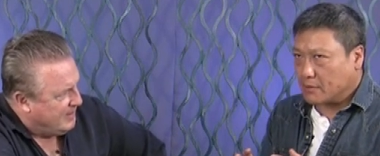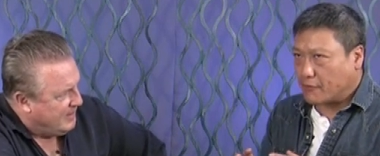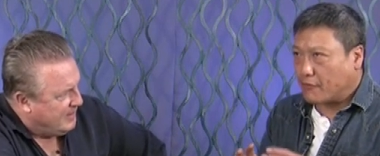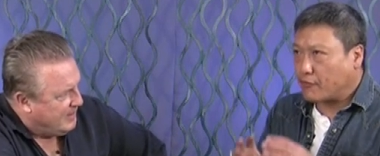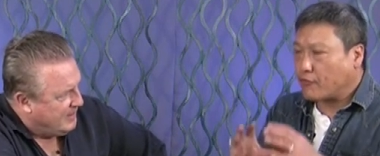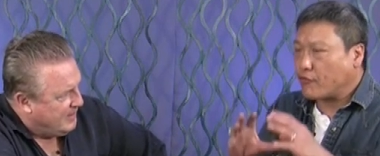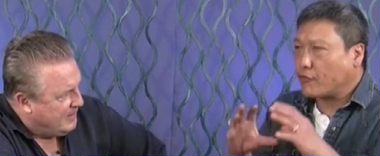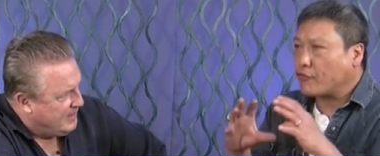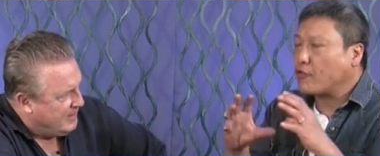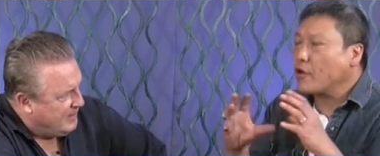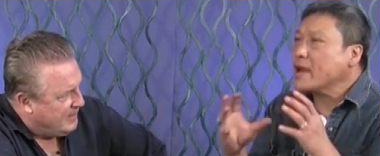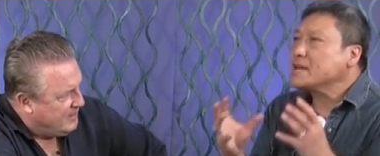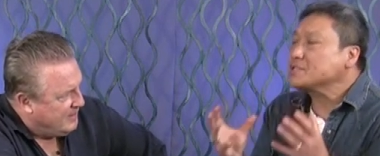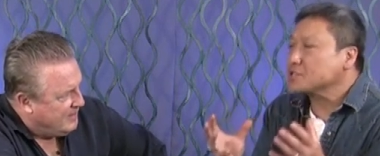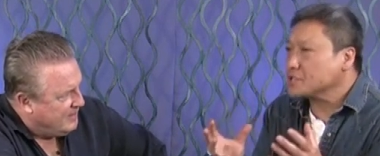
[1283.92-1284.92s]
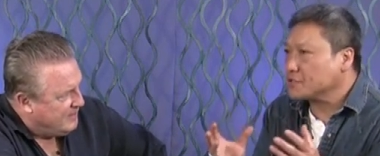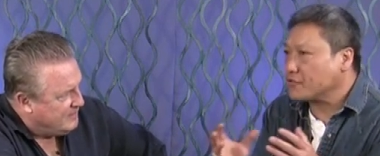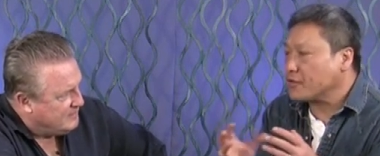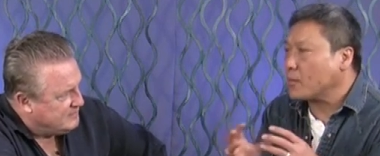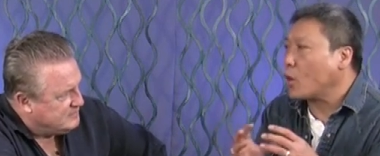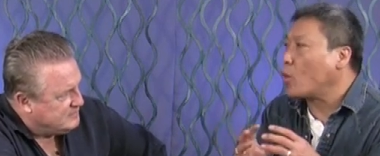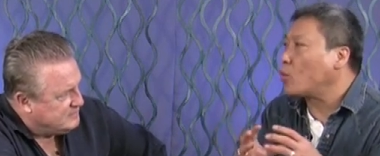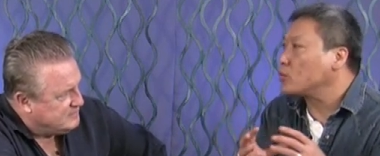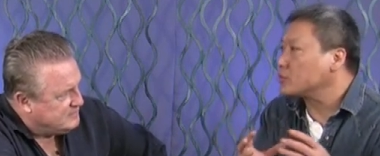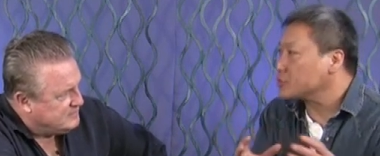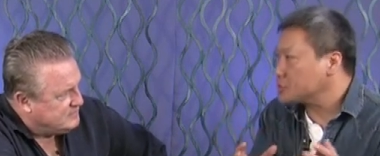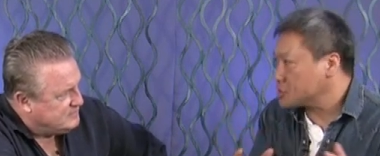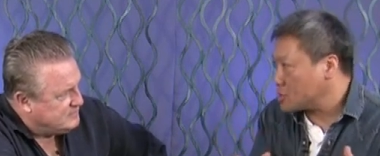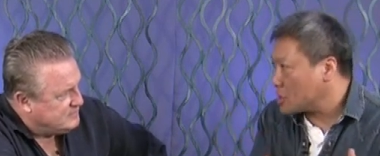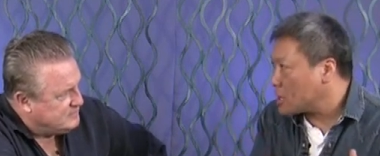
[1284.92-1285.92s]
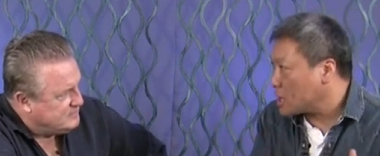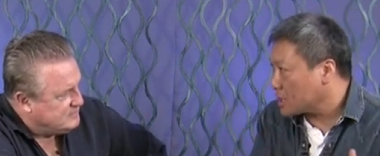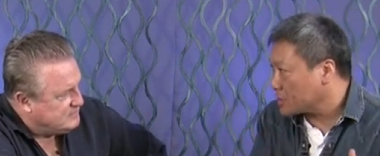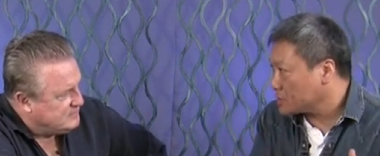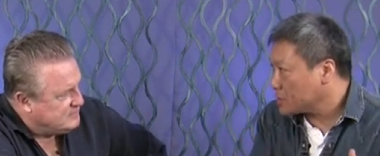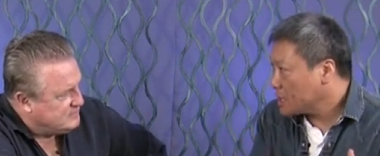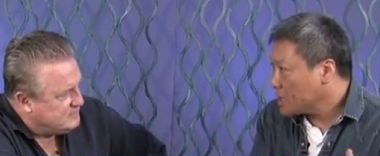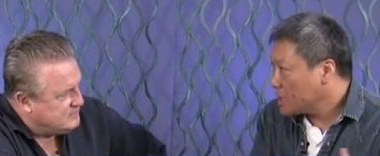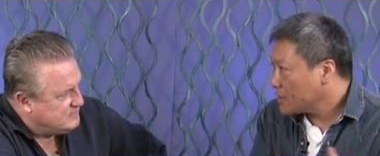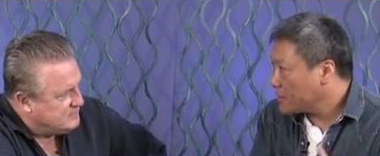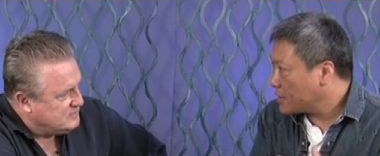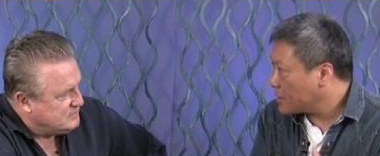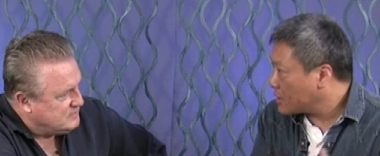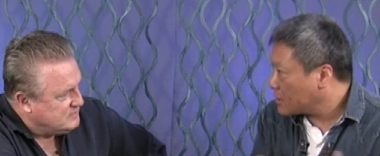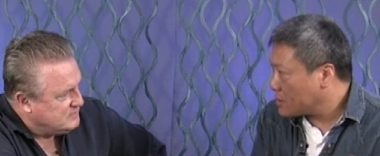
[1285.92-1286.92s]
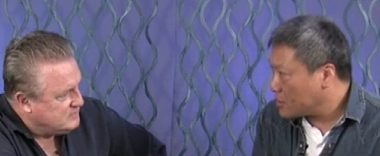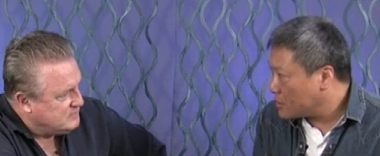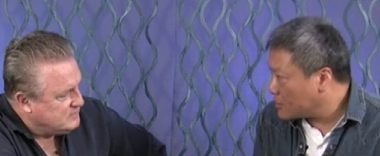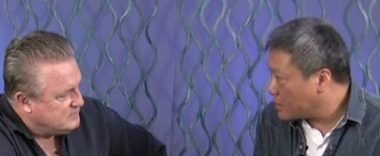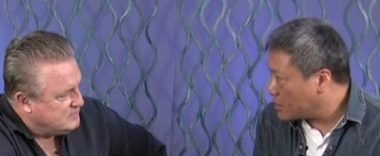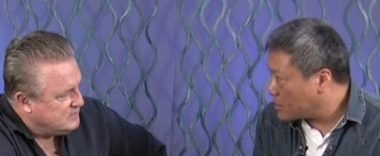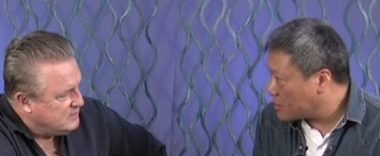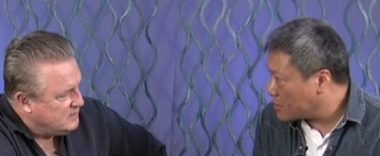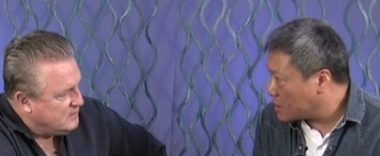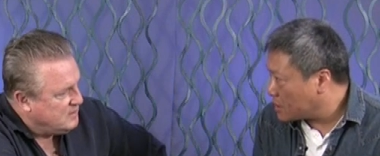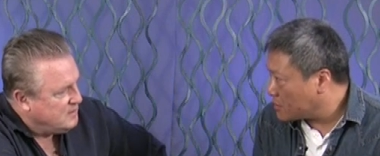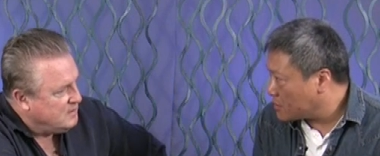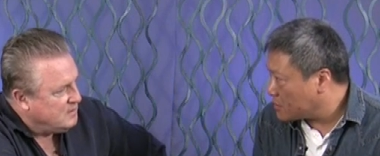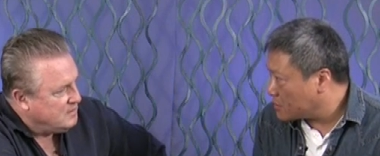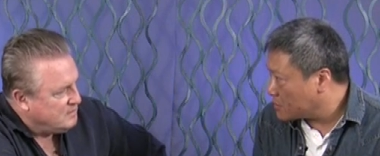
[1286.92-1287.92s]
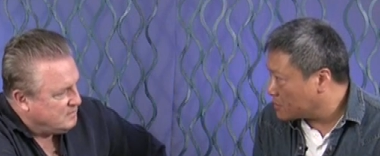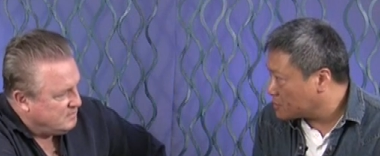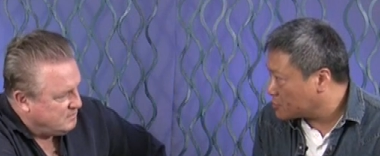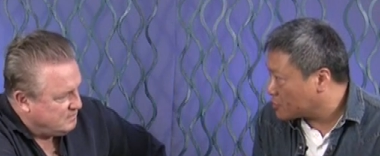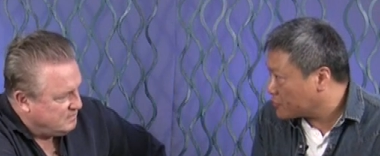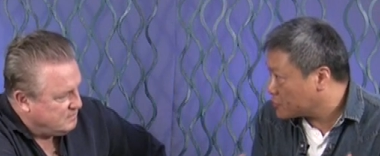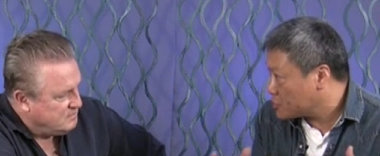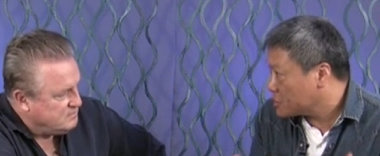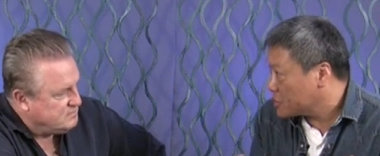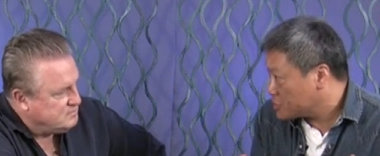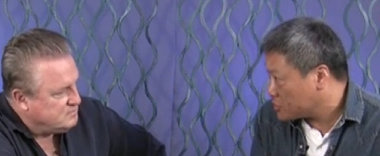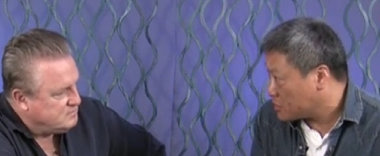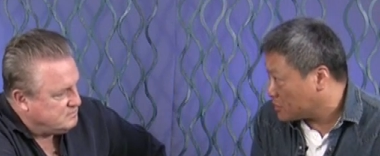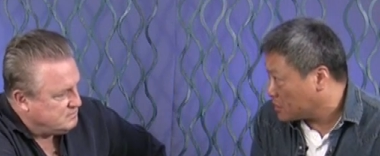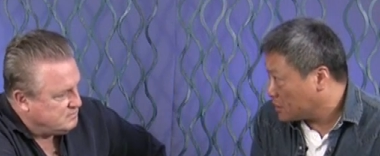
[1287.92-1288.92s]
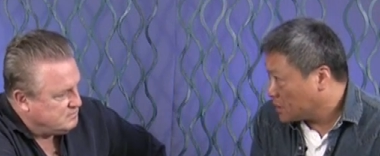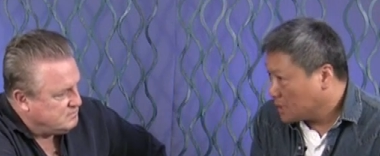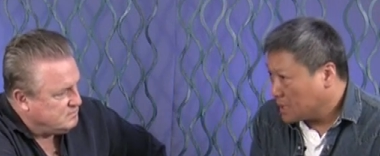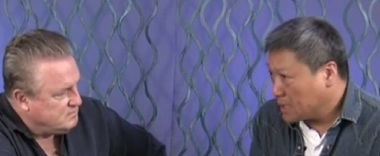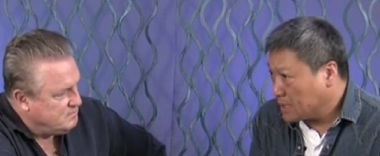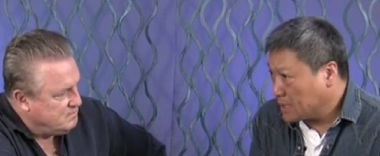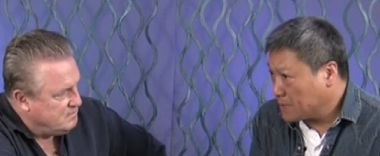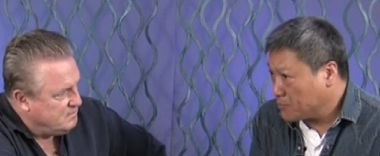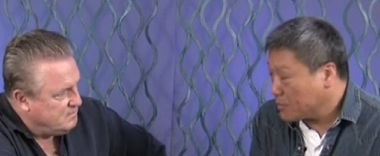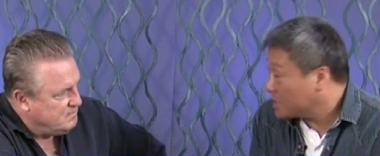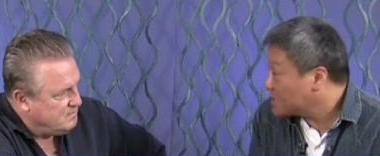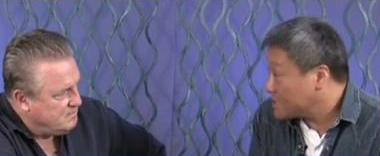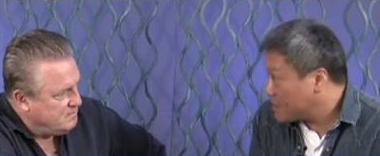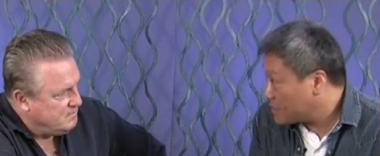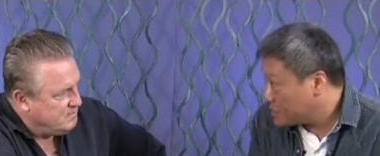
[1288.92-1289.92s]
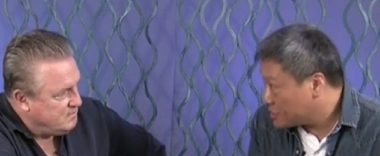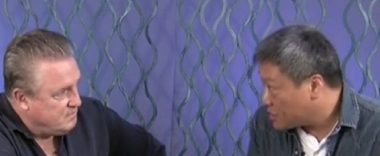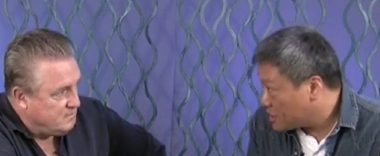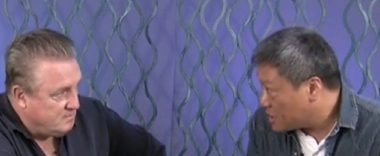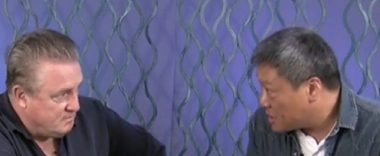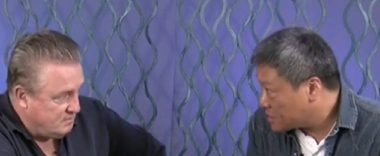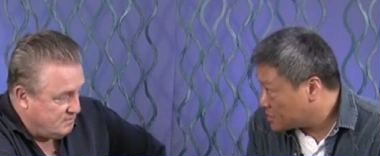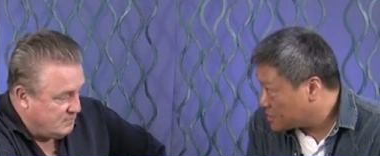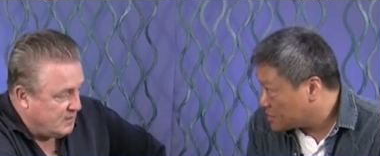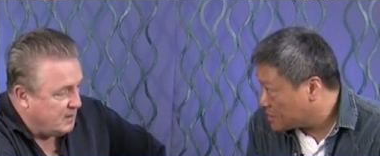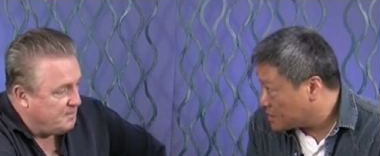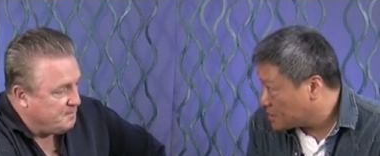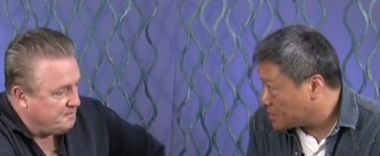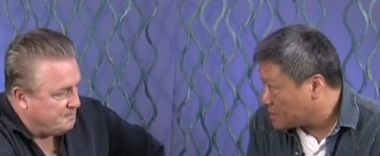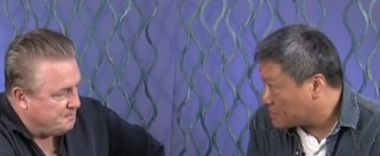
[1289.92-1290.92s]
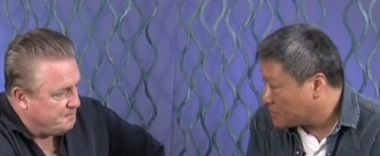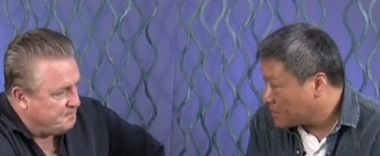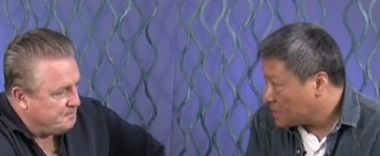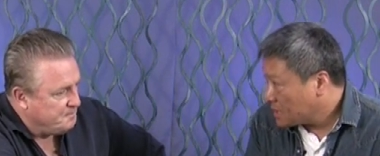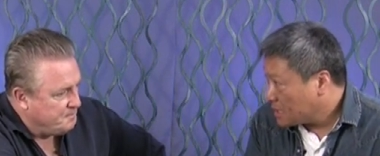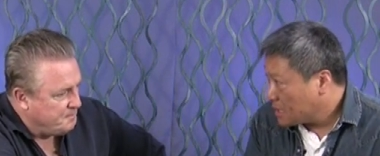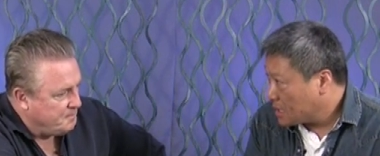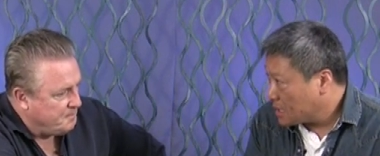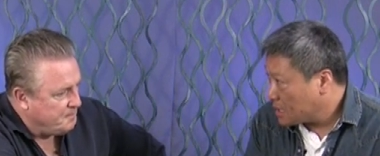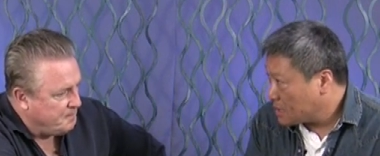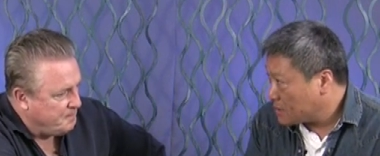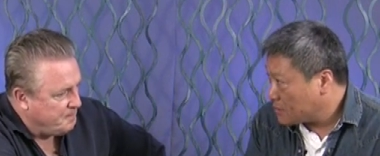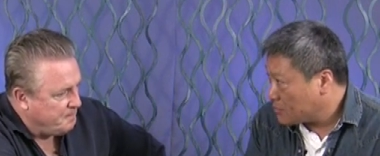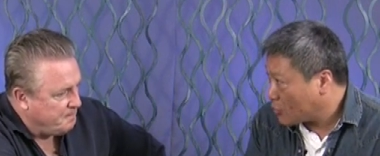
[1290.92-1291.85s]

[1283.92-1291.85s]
Speaker 1: f- phrases from older songs that are that are uh, sort of traditional uh, military songs yep. and uh, uh,